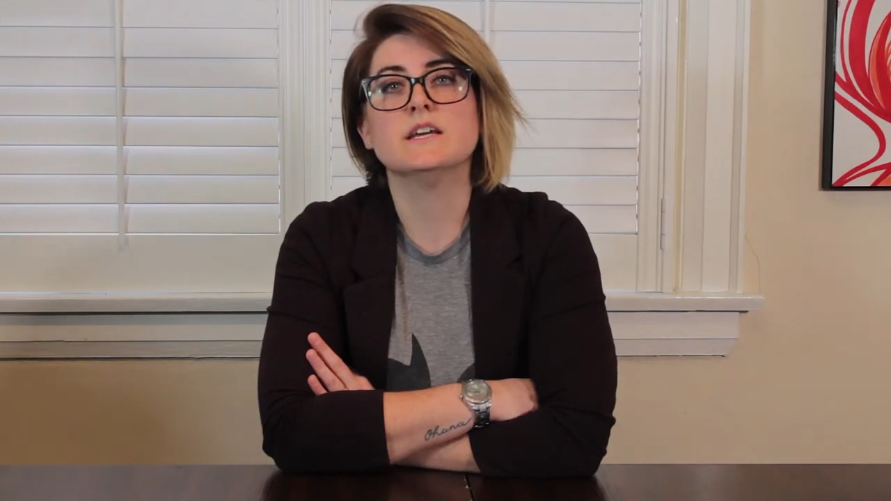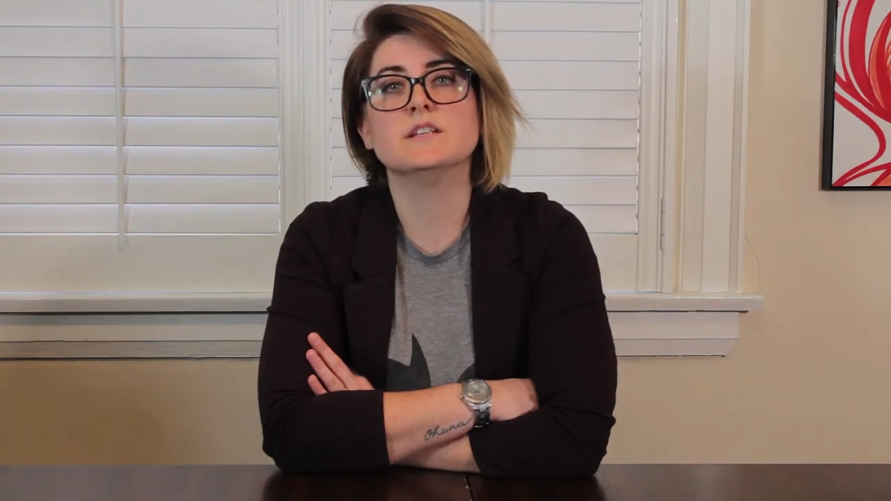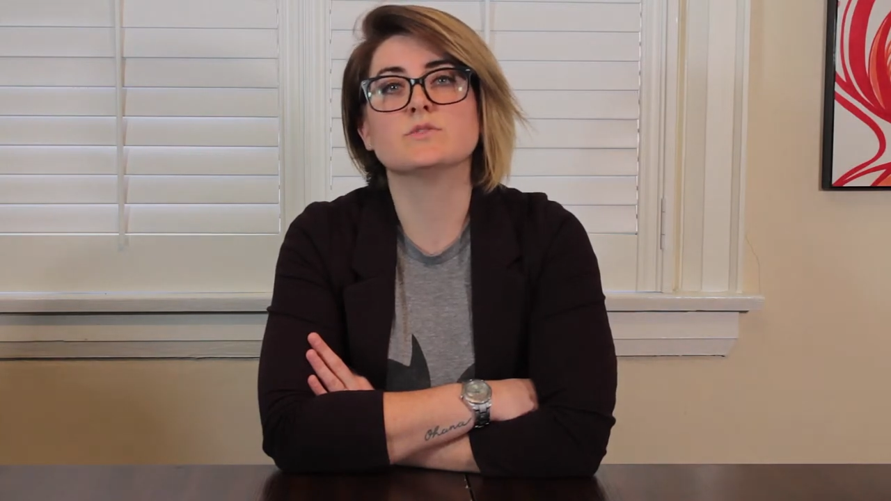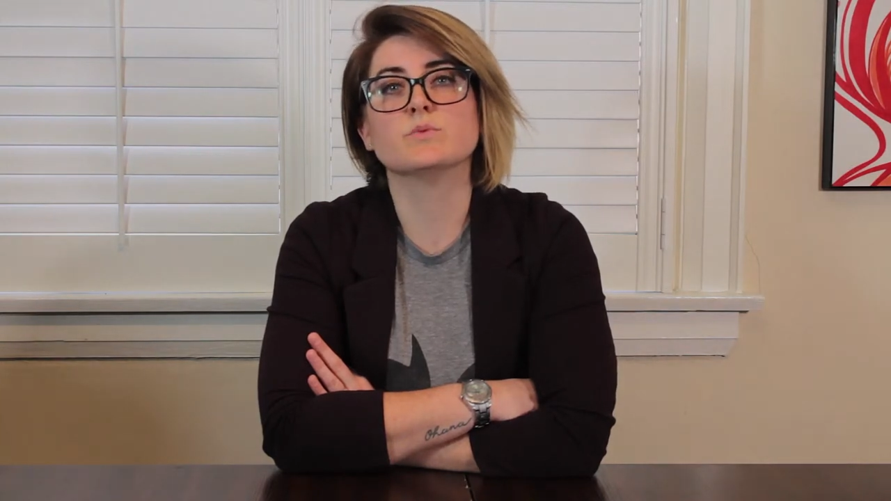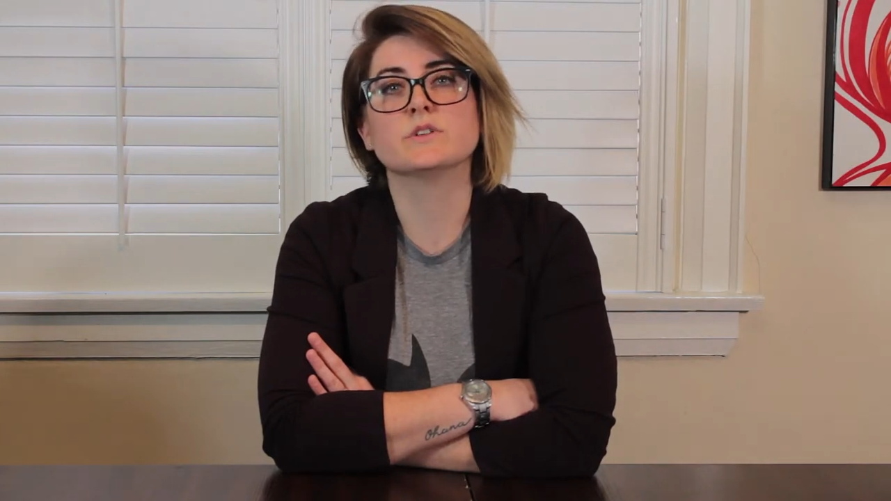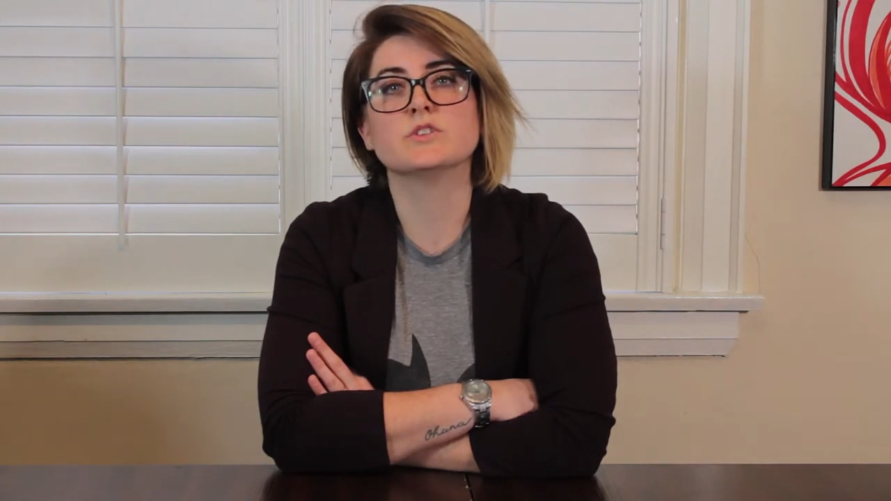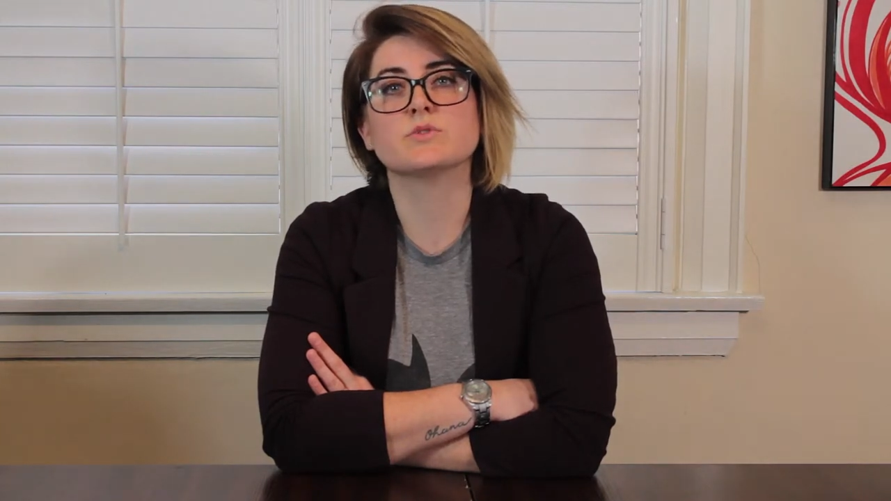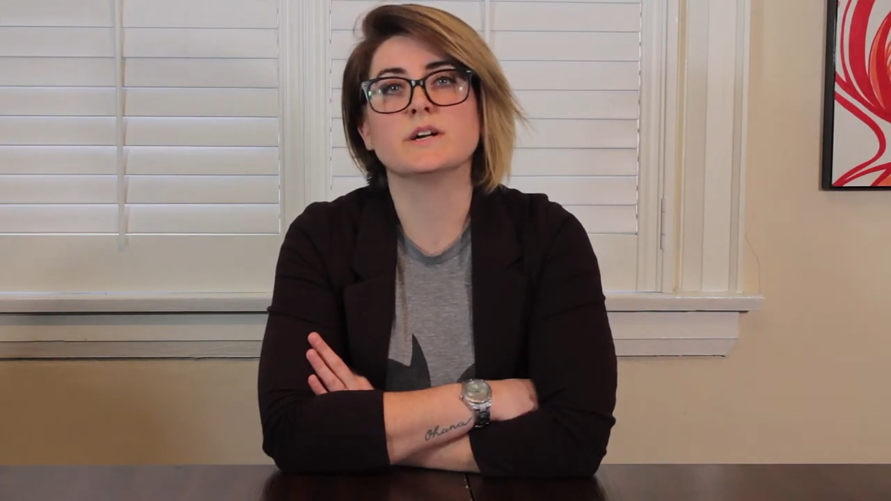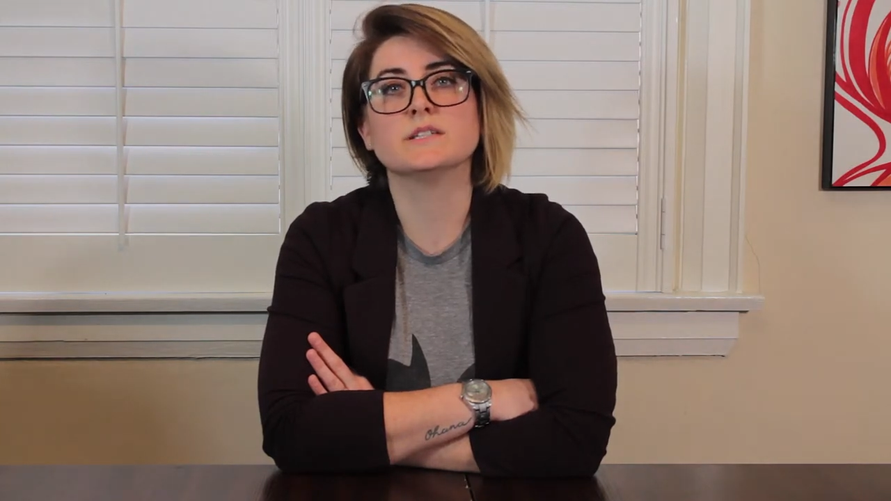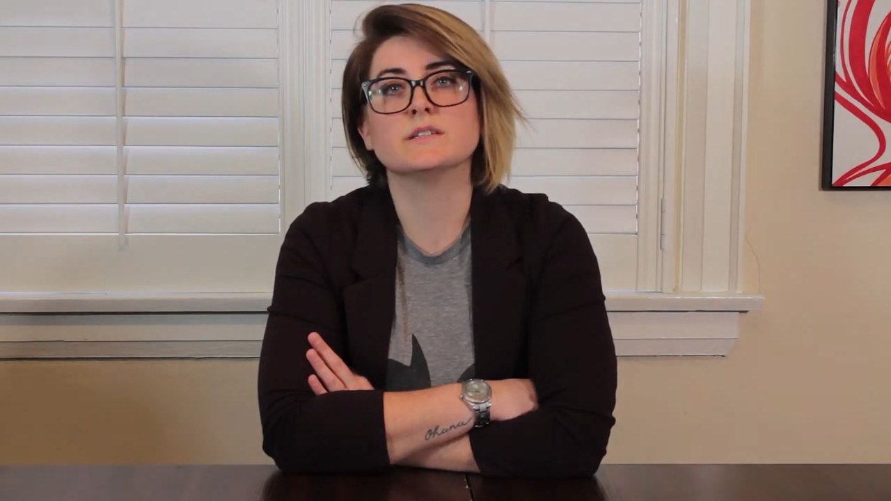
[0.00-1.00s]
and is really
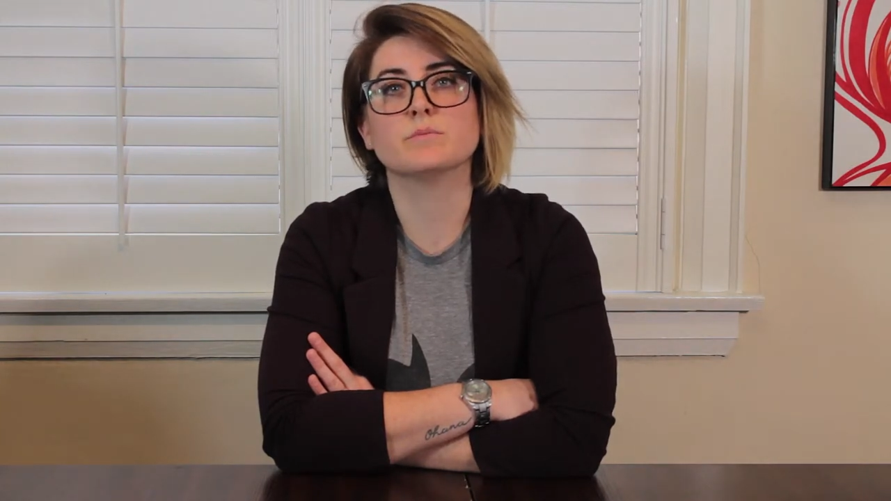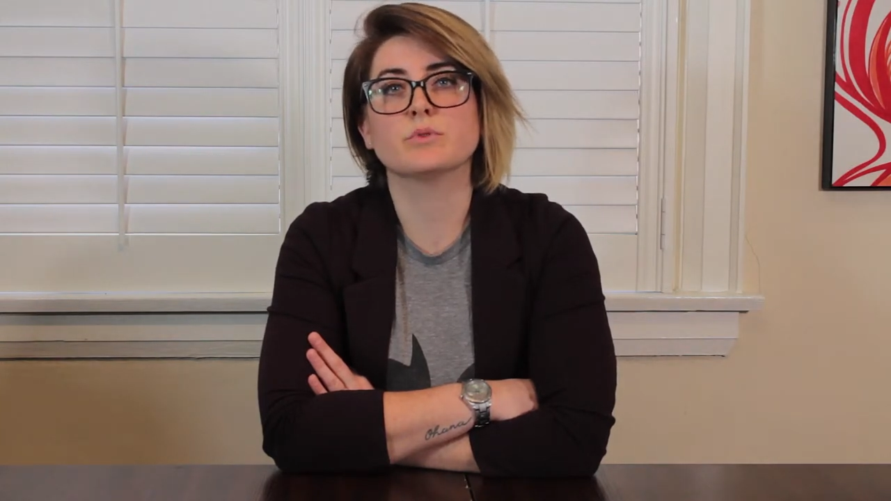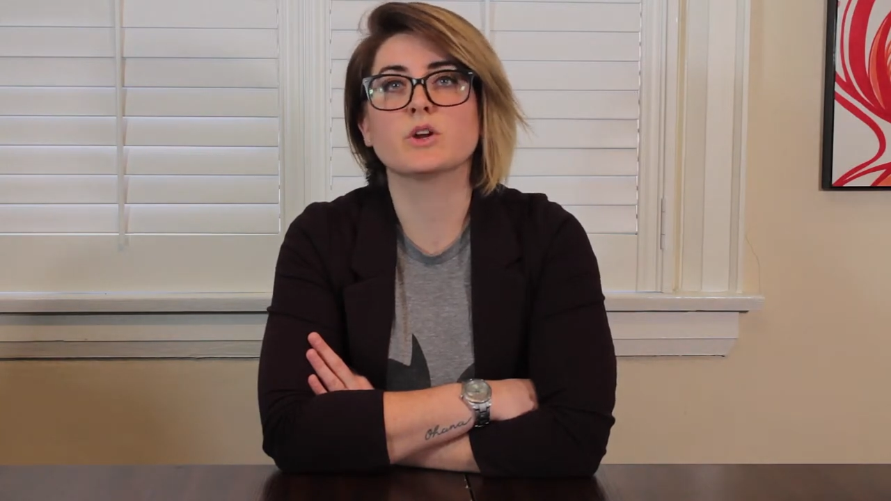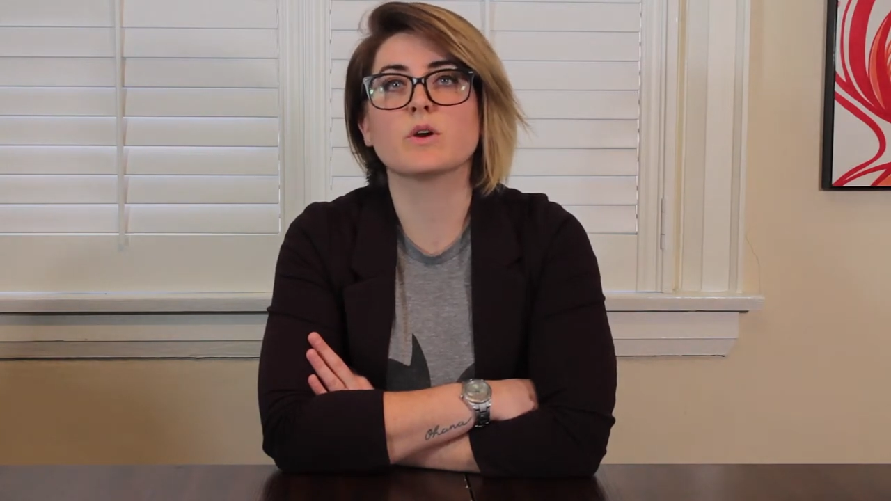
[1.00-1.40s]
trying to bring